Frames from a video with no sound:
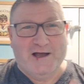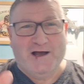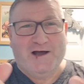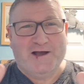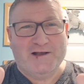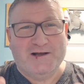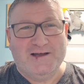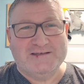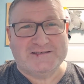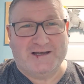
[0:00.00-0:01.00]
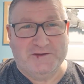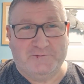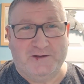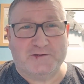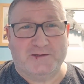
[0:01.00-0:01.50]
Hi guys, and
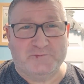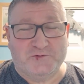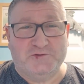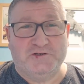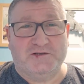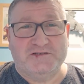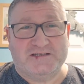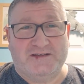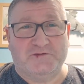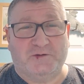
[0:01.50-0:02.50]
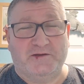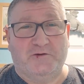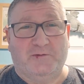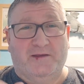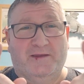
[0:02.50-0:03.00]
welcome to John Shaw's
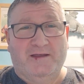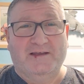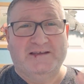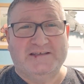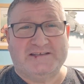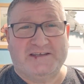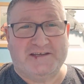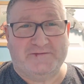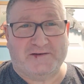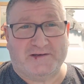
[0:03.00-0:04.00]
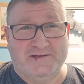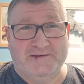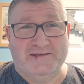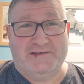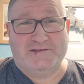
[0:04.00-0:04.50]
101 South
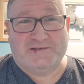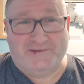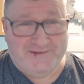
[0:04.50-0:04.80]
African edition.